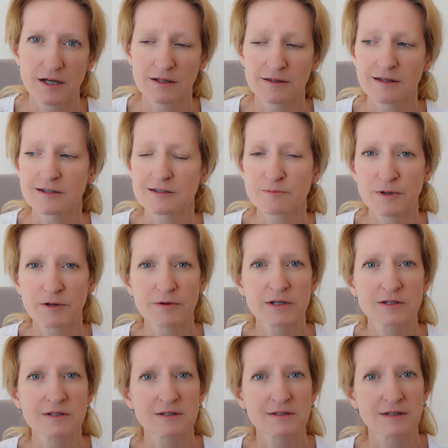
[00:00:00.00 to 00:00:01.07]
the
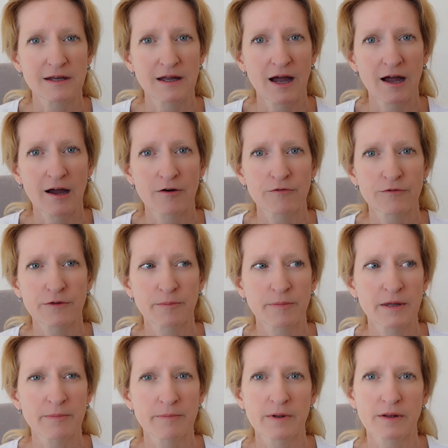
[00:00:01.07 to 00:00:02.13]
experiences they have, the
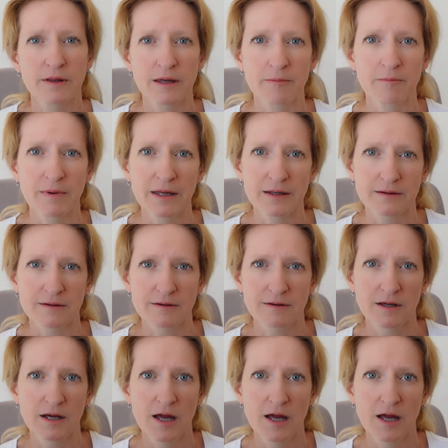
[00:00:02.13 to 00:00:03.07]
people they meet.